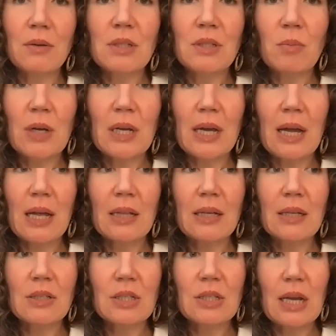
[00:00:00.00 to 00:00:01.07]
Ojibwe
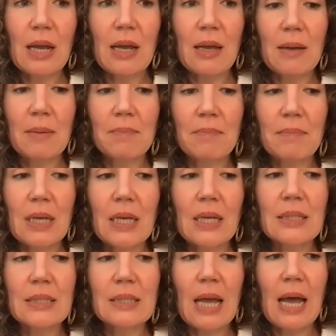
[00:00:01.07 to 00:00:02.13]
College,
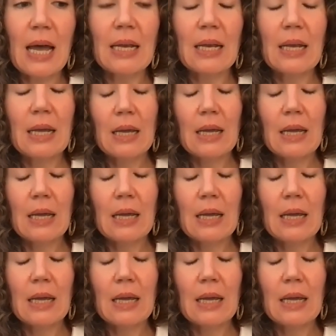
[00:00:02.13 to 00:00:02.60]
is that